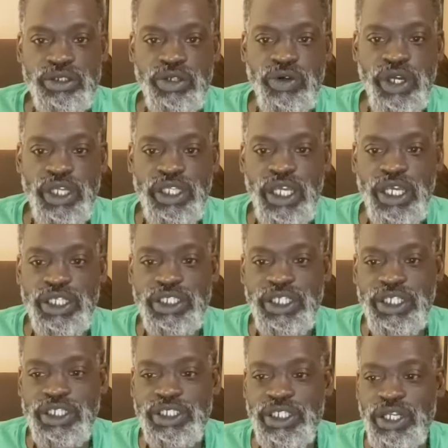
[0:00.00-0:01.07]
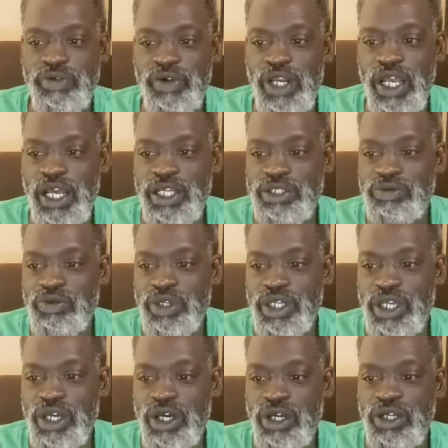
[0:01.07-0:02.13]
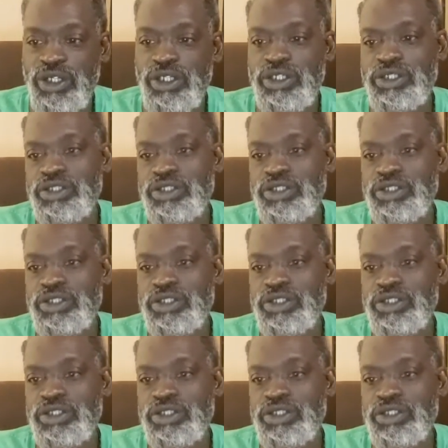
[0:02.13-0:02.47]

Great day to each and every last one of y'all.